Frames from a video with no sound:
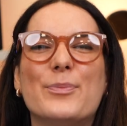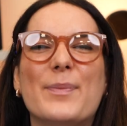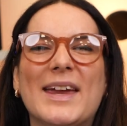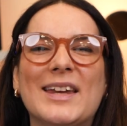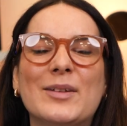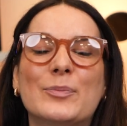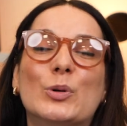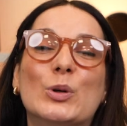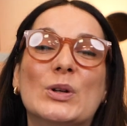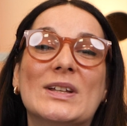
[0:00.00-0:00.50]
The
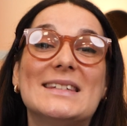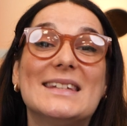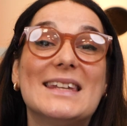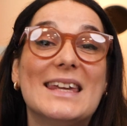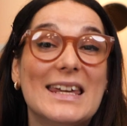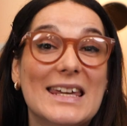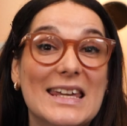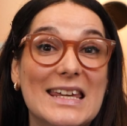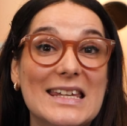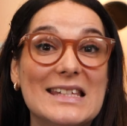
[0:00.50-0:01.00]
main point
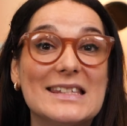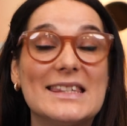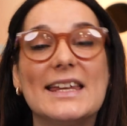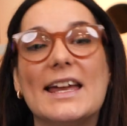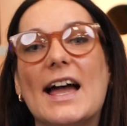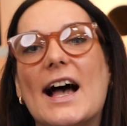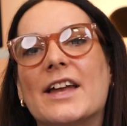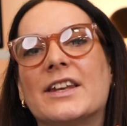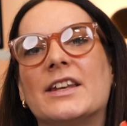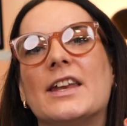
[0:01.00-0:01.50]
is
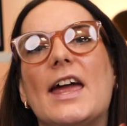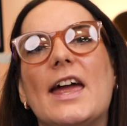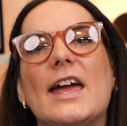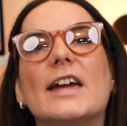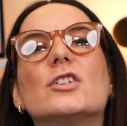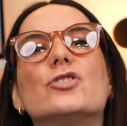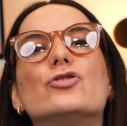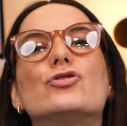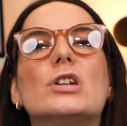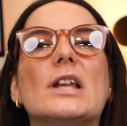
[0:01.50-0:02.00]
they add an
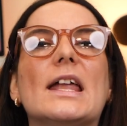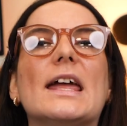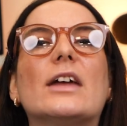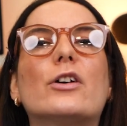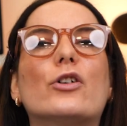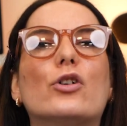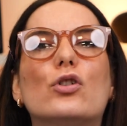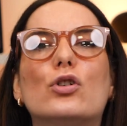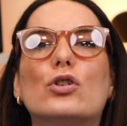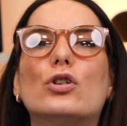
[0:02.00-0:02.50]
extra
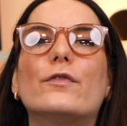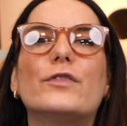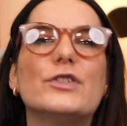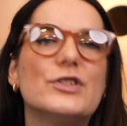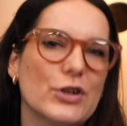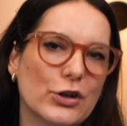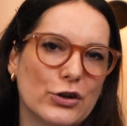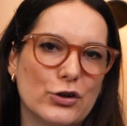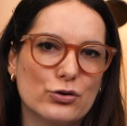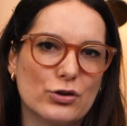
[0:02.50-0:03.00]
layer of
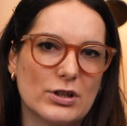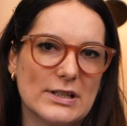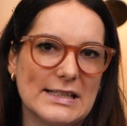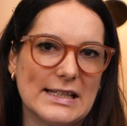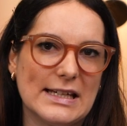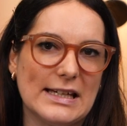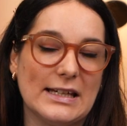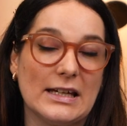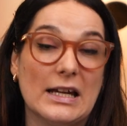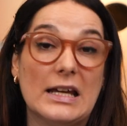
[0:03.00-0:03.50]

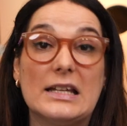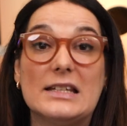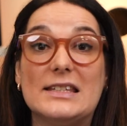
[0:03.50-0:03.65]
security.